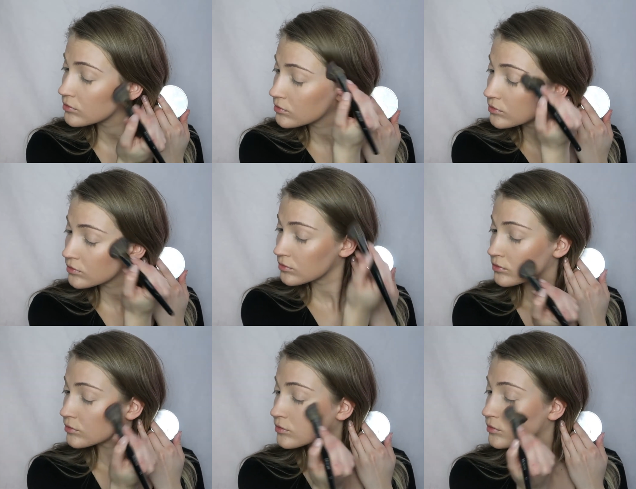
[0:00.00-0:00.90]

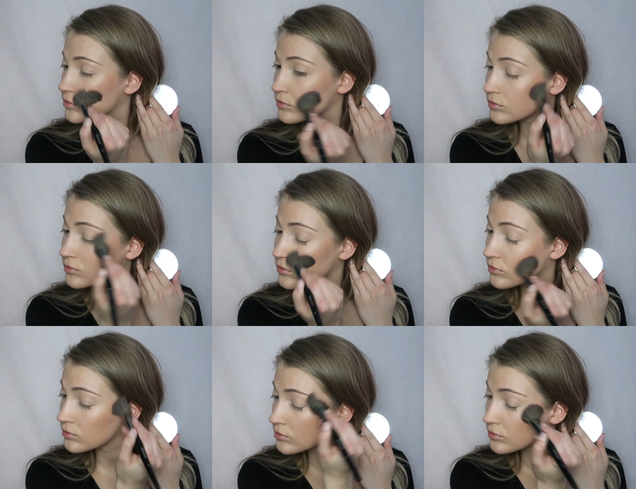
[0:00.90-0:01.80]

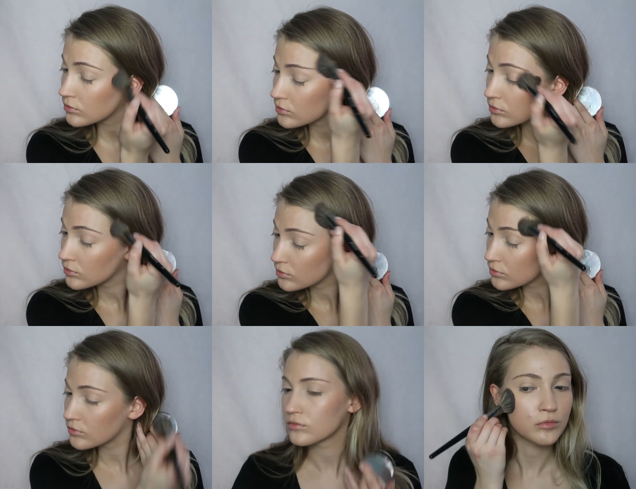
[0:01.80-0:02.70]

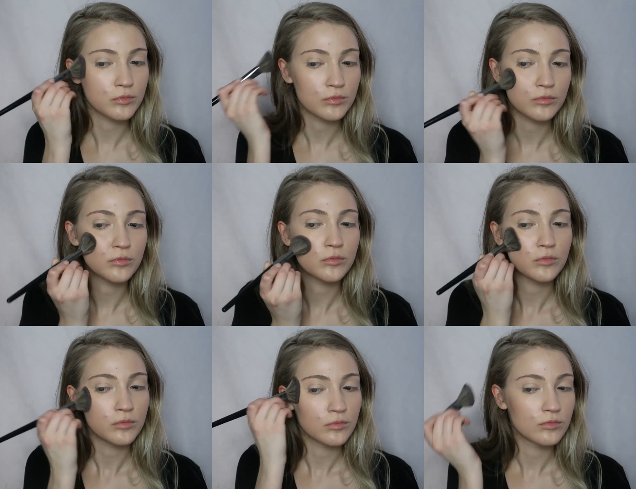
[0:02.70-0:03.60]

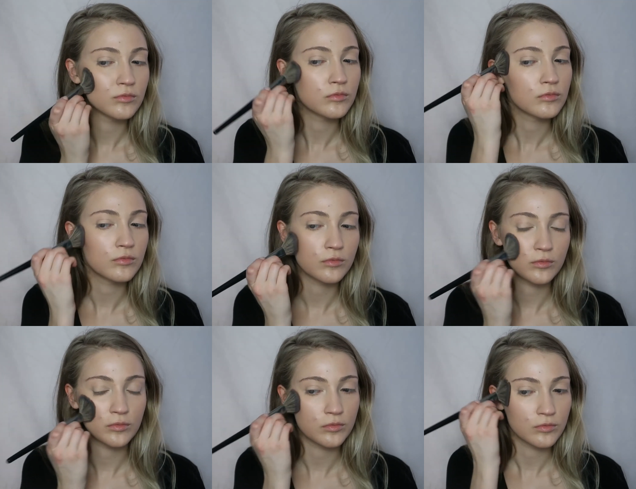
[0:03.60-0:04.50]
[no speech]